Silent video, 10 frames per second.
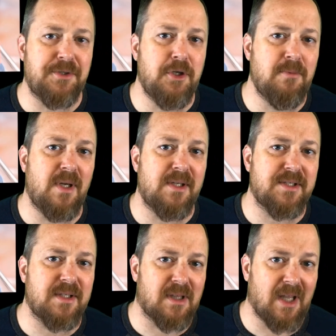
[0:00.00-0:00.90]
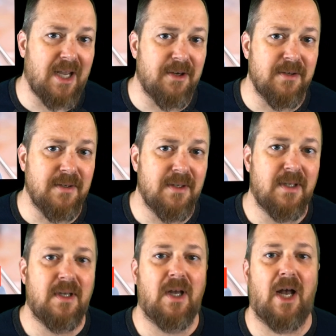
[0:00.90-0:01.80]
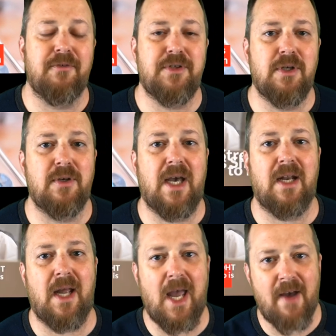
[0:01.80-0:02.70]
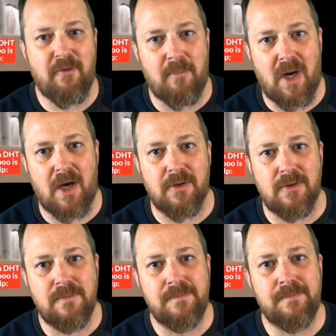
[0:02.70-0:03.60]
2 months later, I've still got a half a bottle